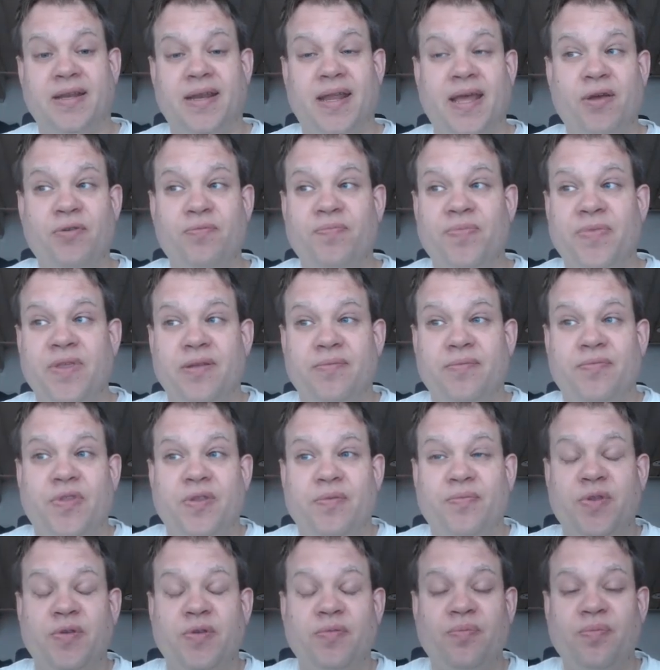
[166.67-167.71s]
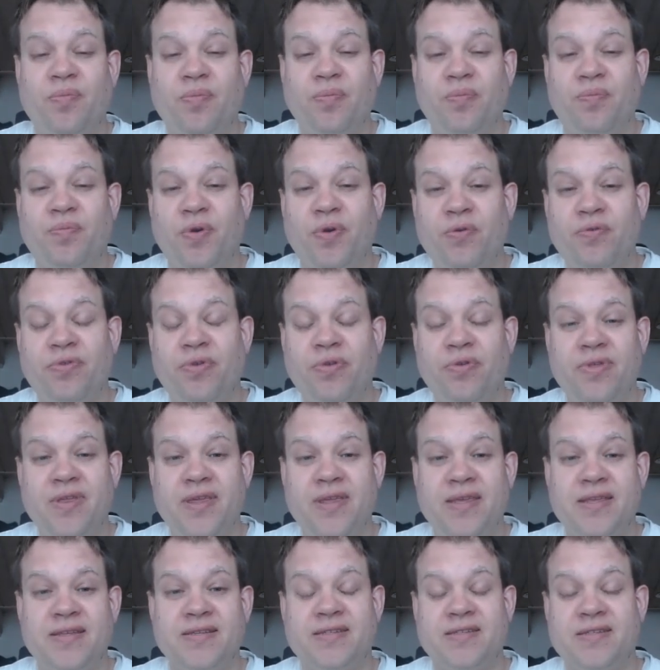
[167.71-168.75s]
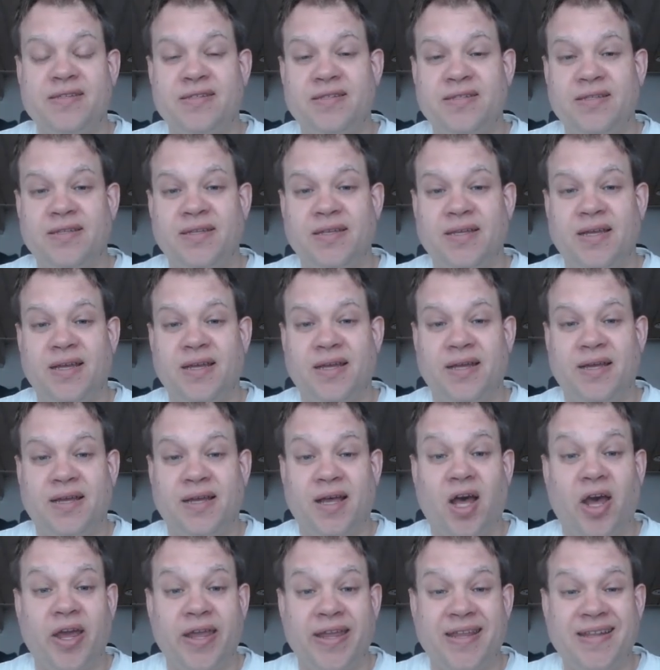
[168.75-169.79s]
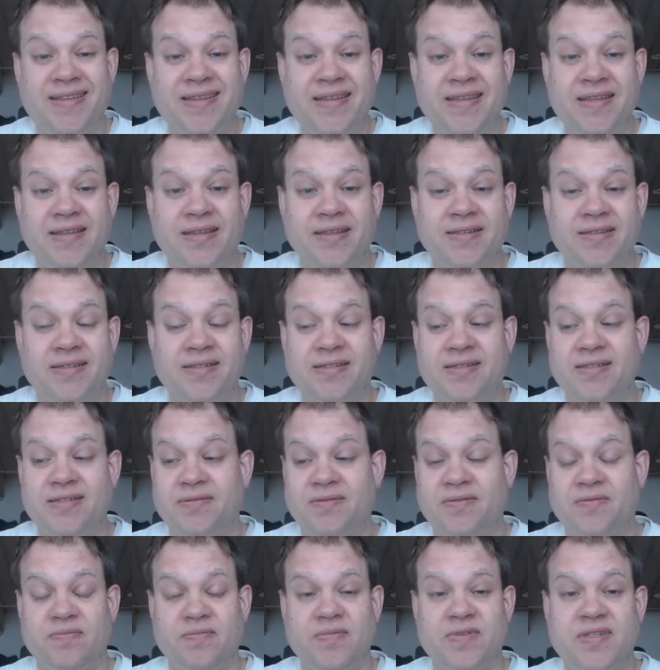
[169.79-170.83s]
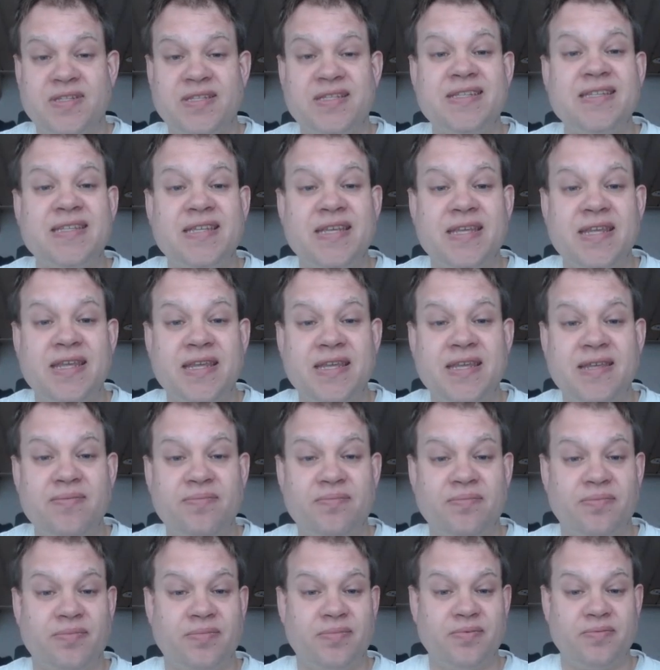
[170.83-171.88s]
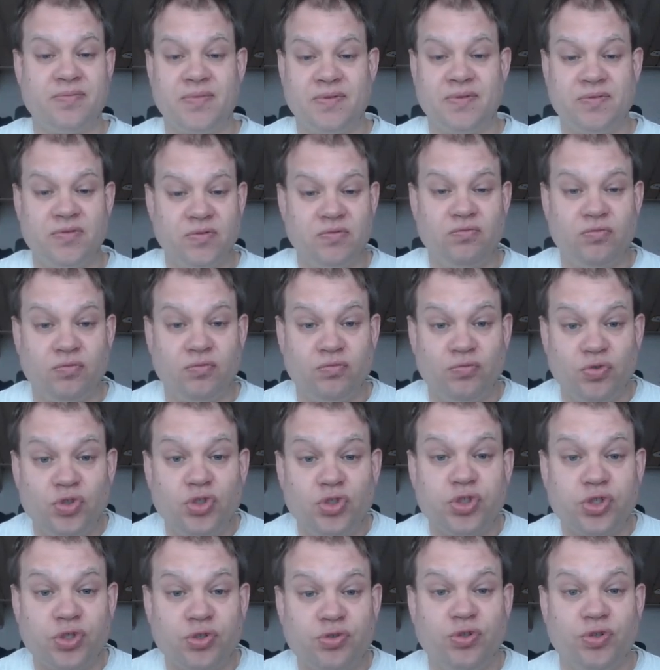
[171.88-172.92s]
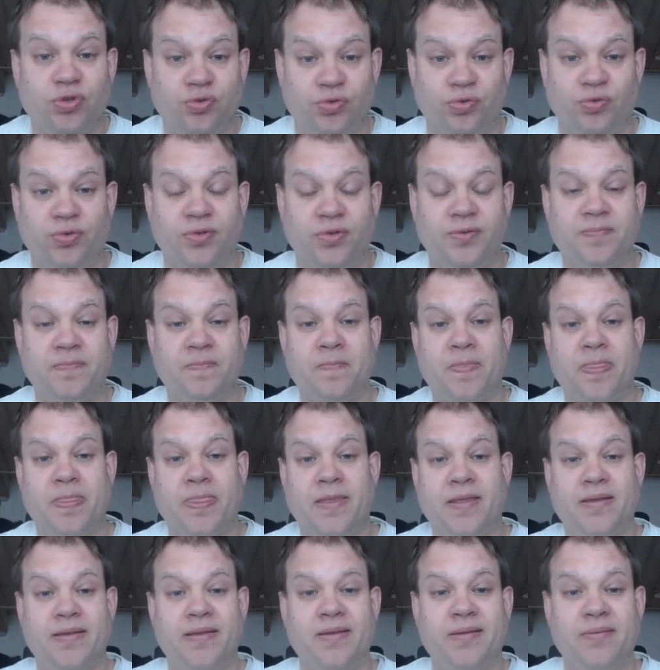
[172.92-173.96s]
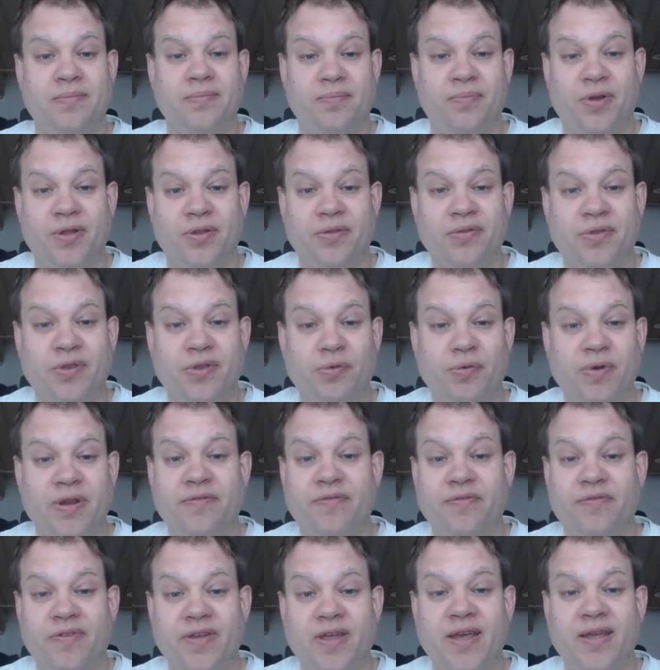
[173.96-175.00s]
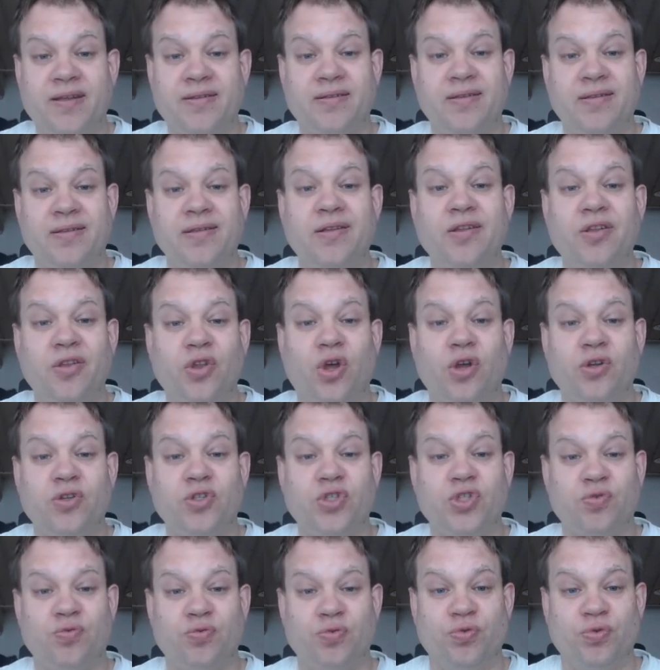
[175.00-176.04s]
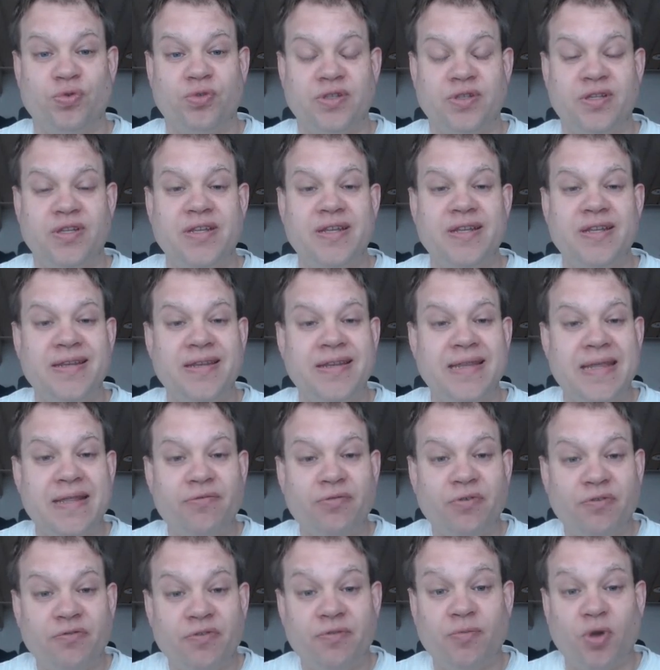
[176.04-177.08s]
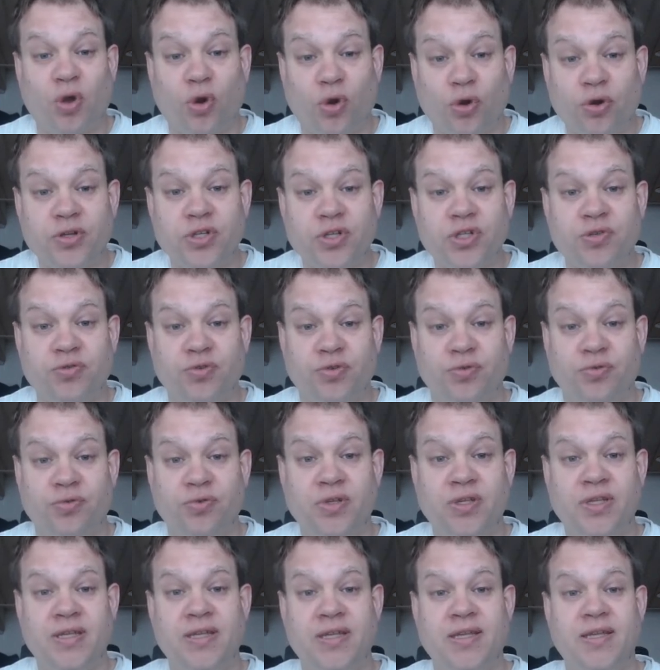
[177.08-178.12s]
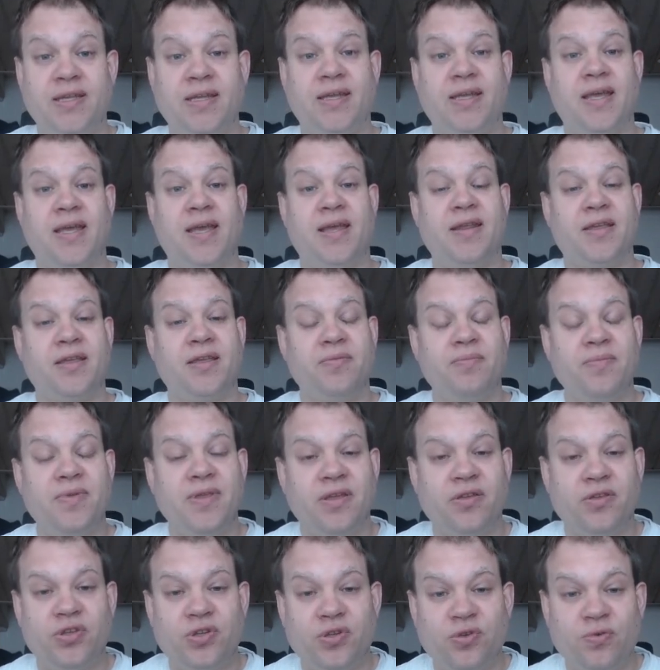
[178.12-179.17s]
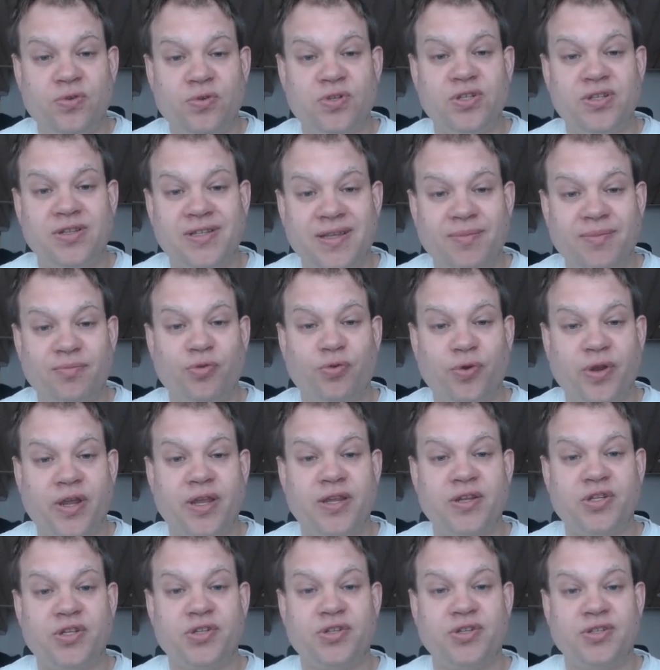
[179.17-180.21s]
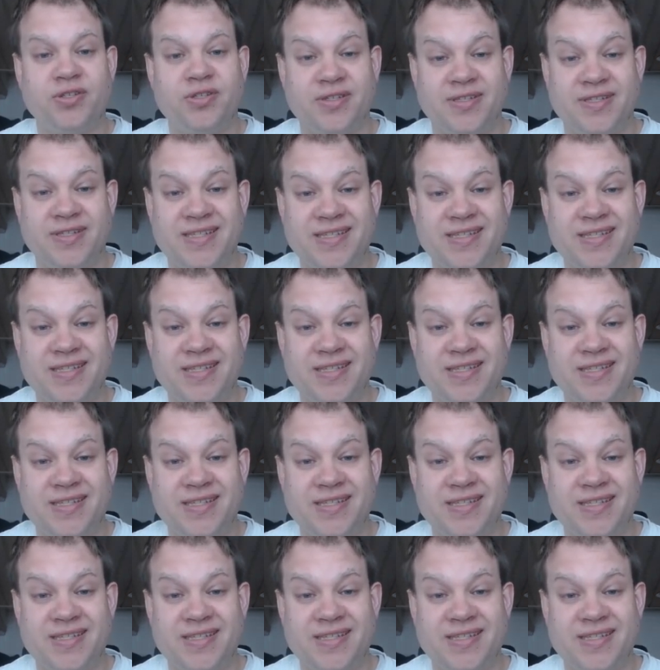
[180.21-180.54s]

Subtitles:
Now, both of these ideas seem true, but they're in fact not true. Neither of them are true, and it can be a huge liberation to